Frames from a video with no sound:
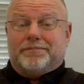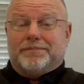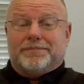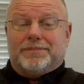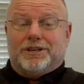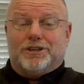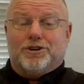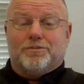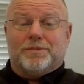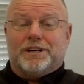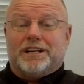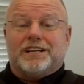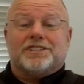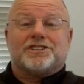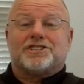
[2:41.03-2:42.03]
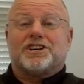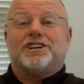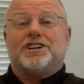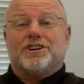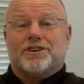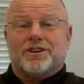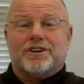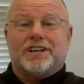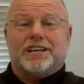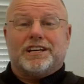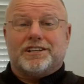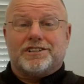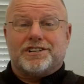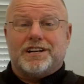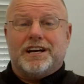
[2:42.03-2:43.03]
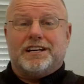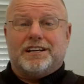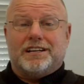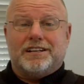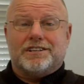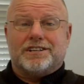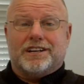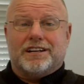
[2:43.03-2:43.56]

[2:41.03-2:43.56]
human insecurity and change.